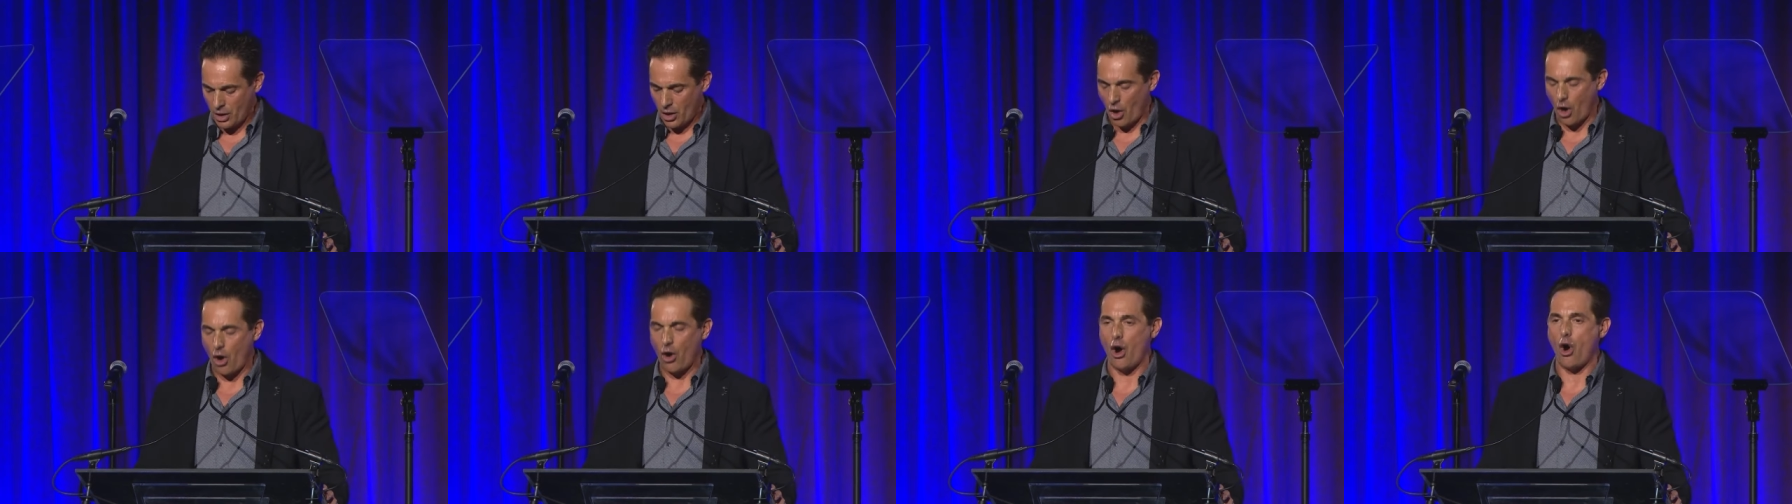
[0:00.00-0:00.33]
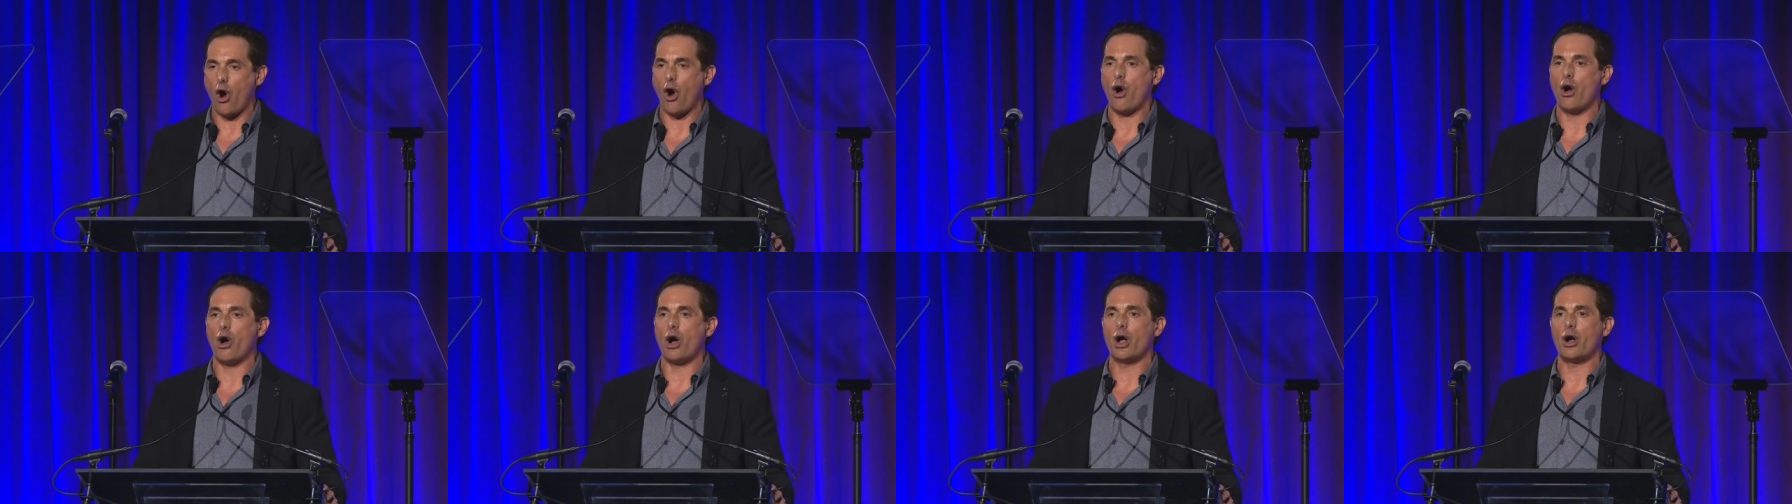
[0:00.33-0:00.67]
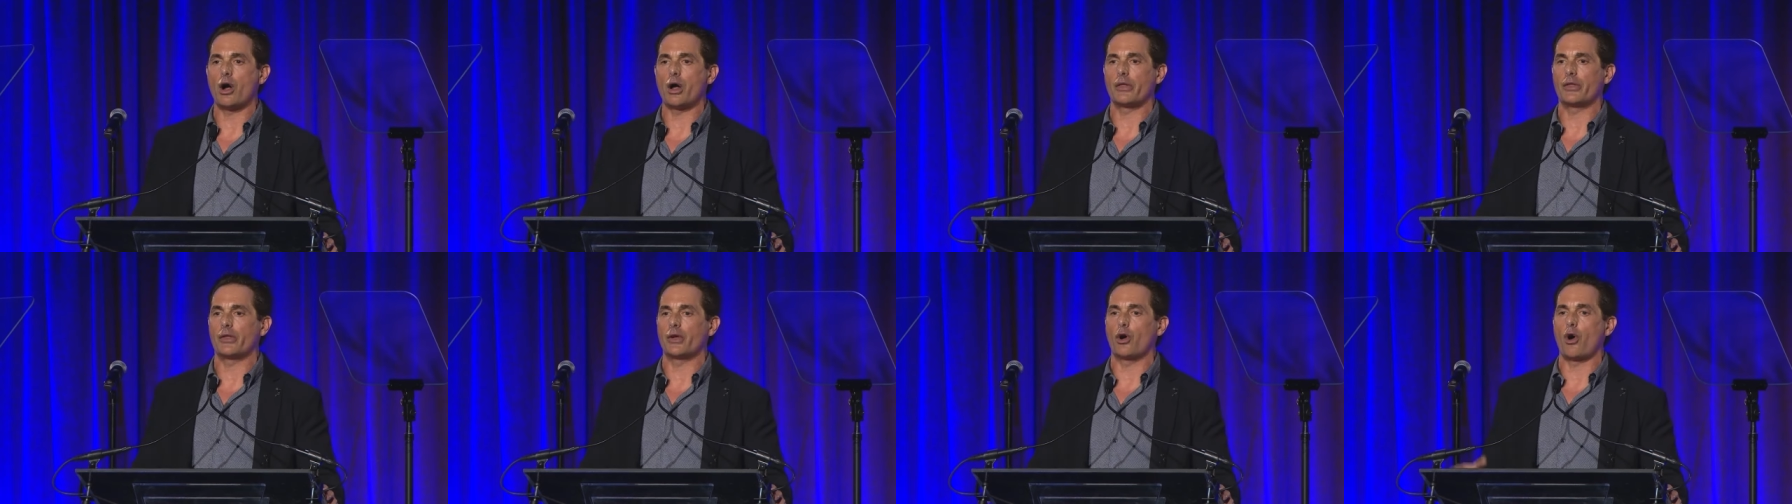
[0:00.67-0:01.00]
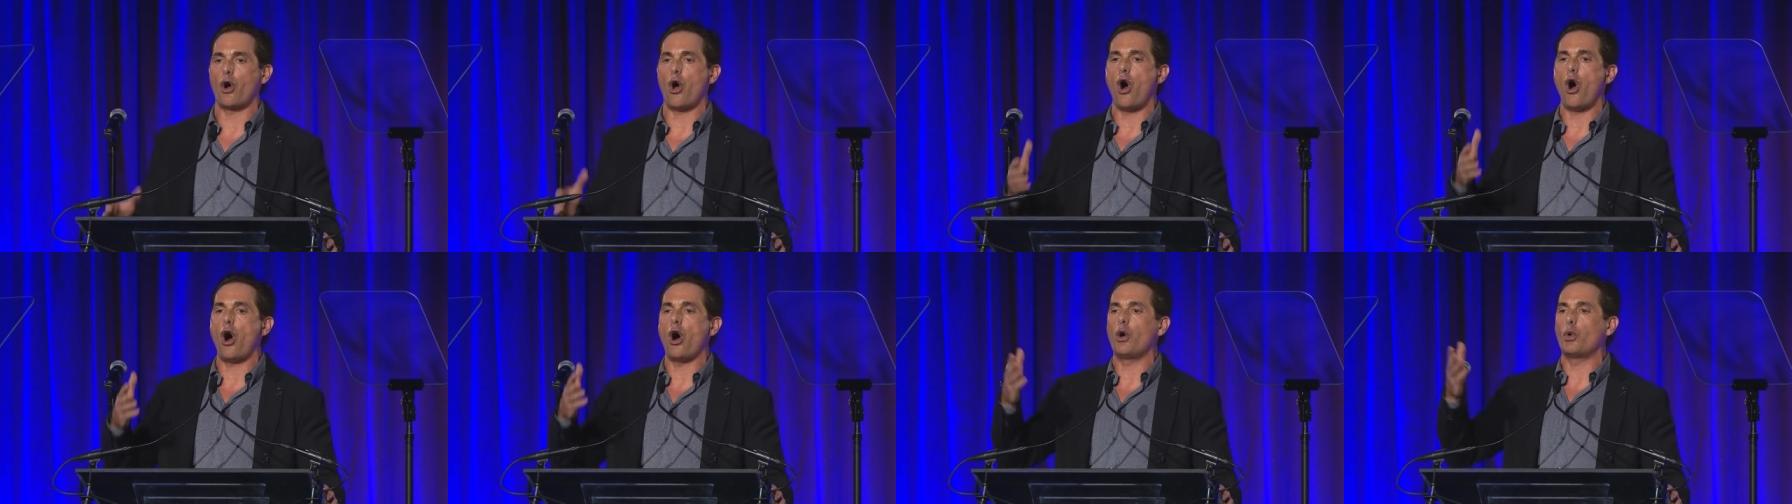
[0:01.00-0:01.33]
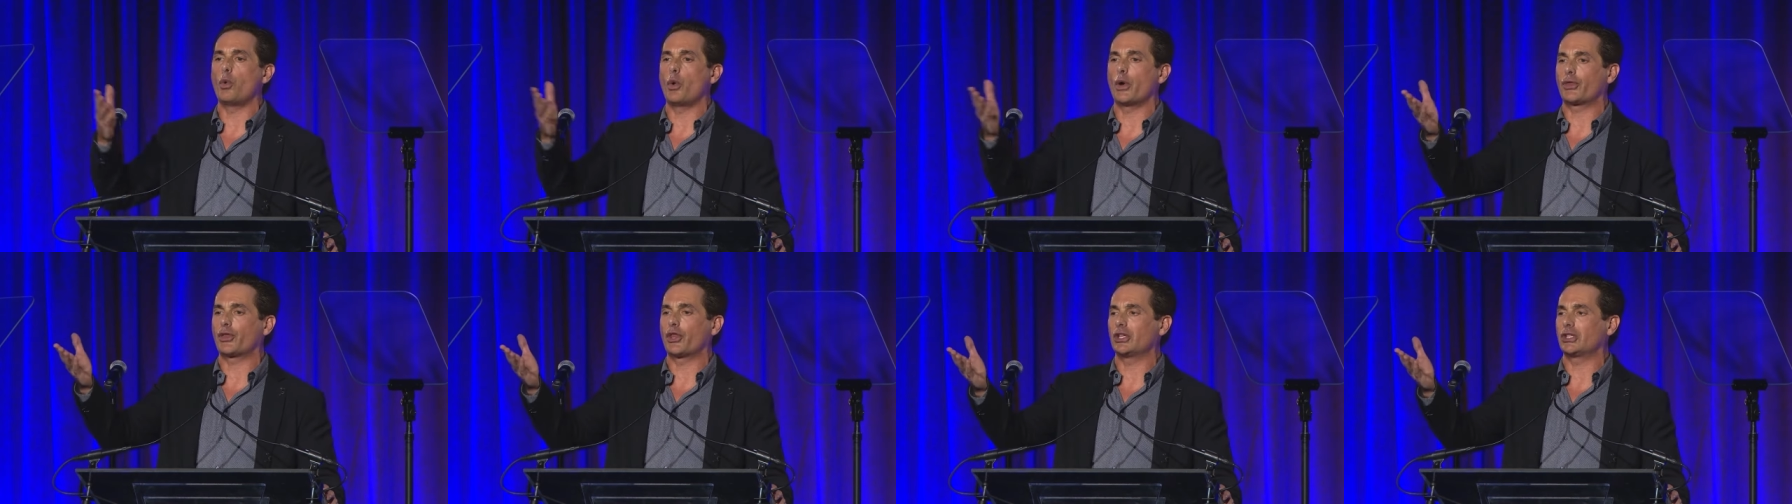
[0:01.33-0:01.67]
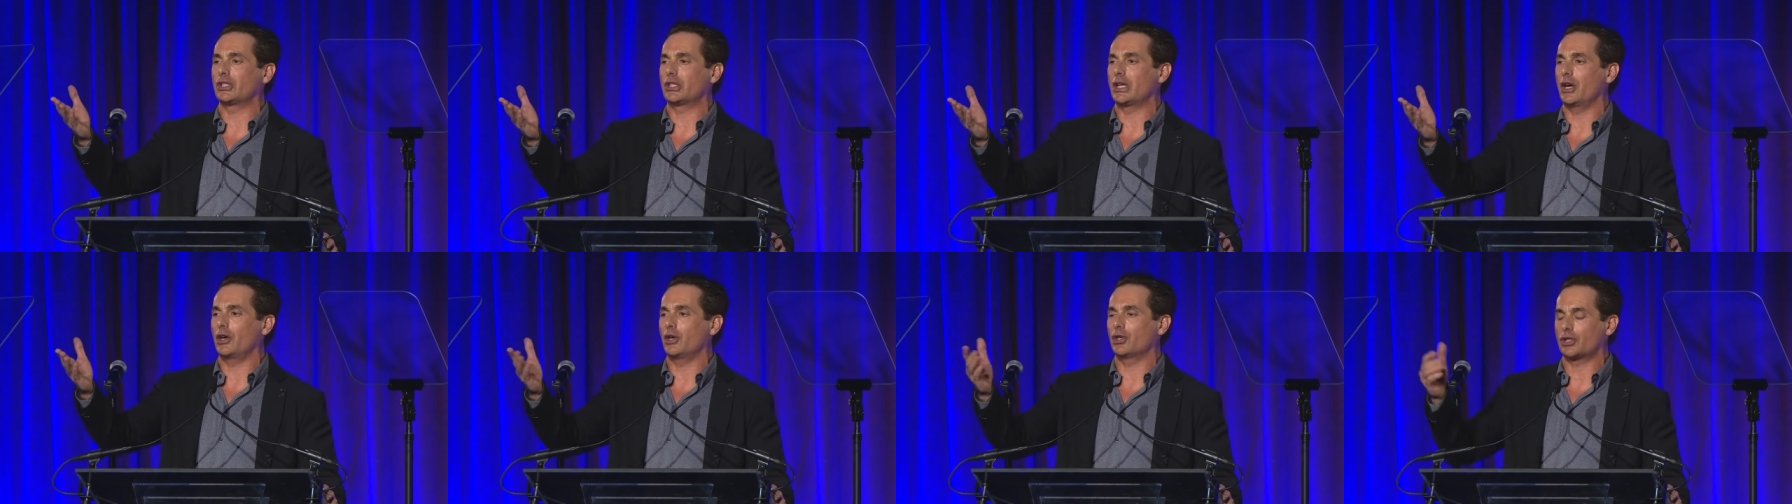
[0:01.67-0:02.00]
are all, they're all with us
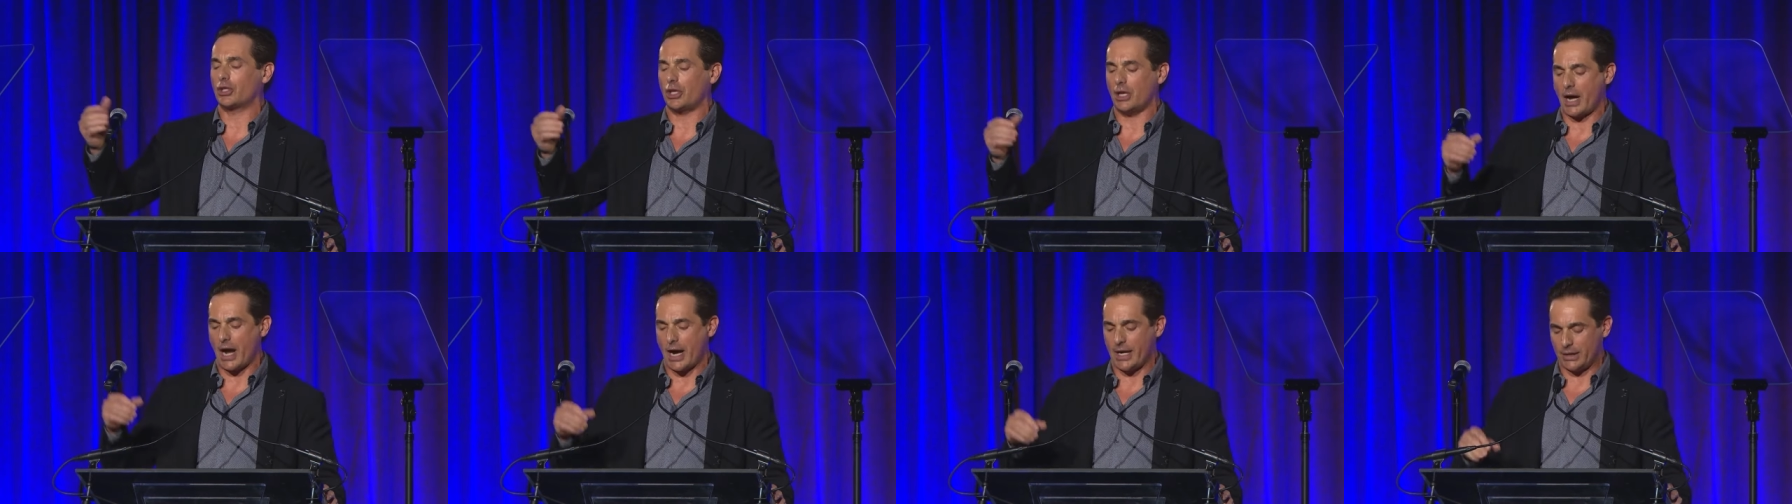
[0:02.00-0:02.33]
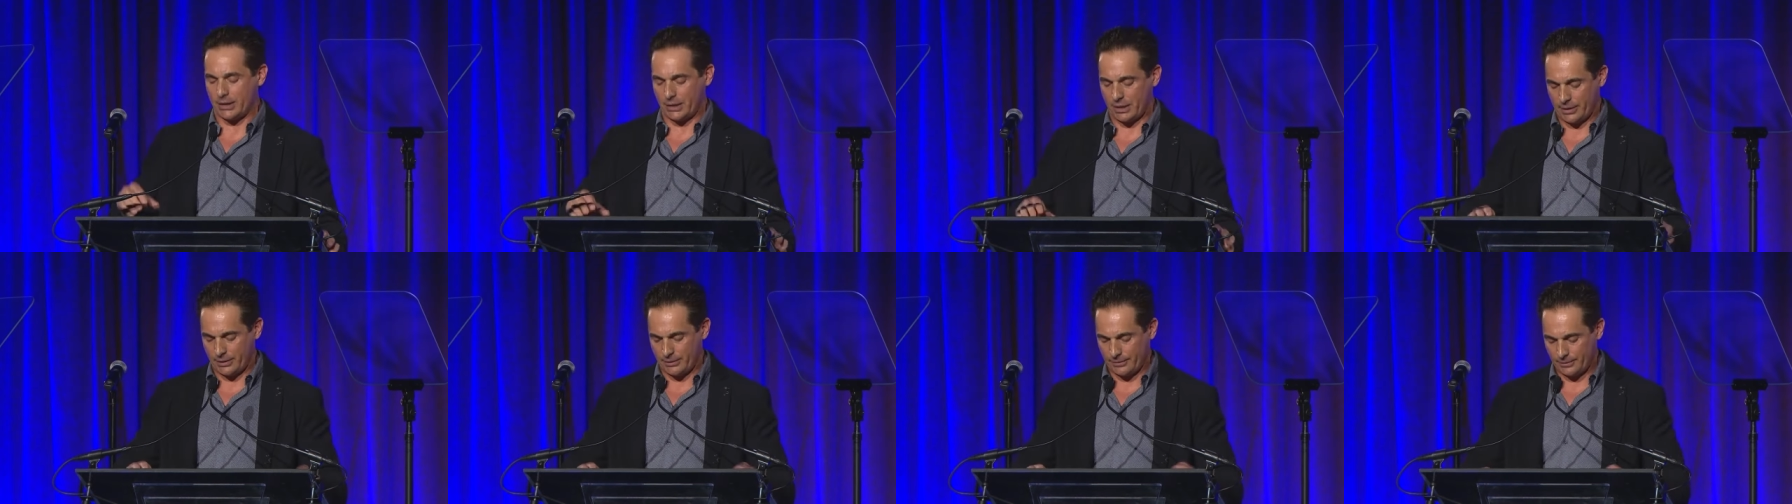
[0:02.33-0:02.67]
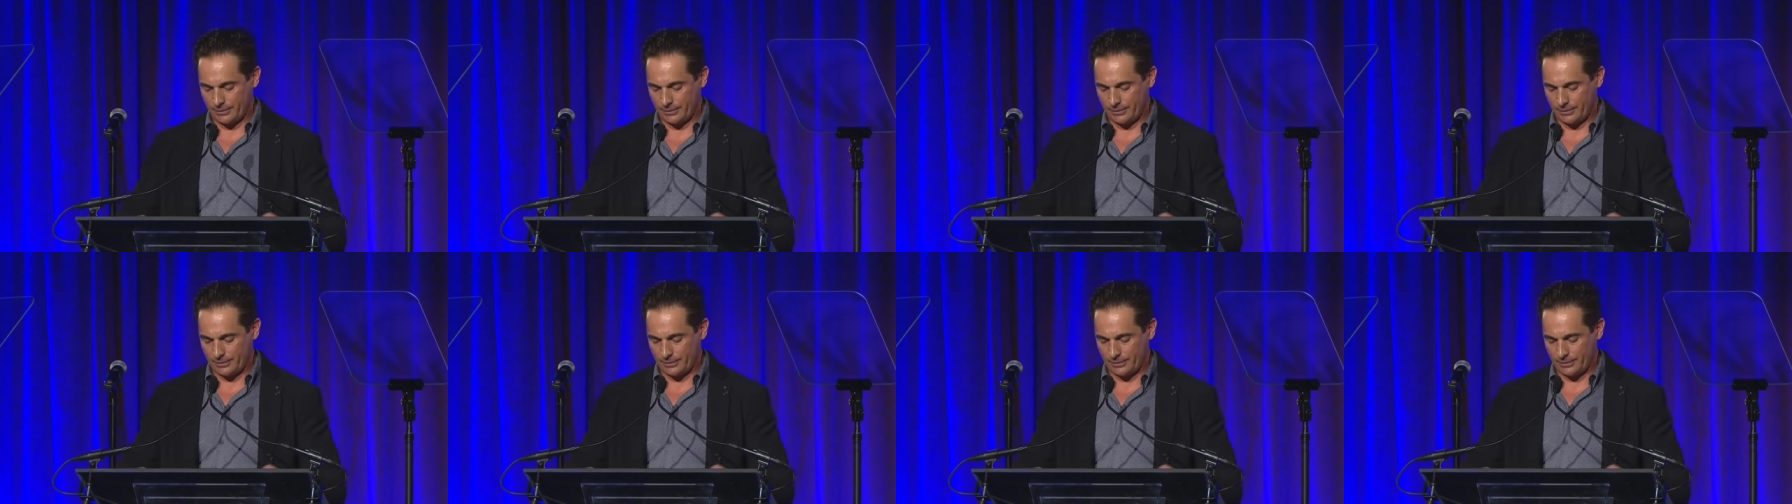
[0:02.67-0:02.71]
here tonight.